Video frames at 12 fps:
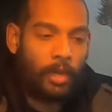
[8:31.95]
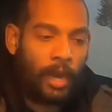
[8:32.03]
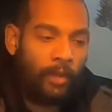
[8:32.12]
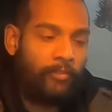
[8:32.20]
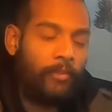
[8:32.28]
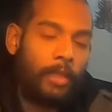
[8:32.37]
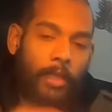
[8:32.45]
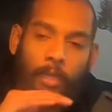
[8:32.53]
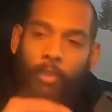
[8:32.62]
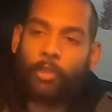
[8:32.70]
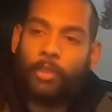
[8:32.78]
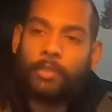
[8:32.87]
I feel like
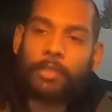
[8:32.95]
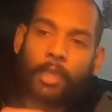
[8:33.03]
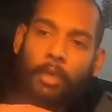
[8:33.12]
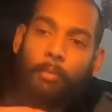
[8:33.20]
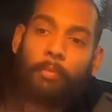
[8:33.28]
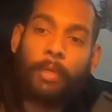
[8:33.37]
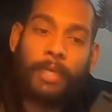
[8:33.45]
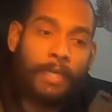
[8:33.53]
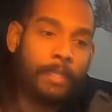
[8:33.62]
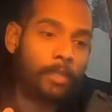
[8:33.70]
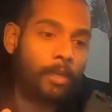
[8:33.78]
this competes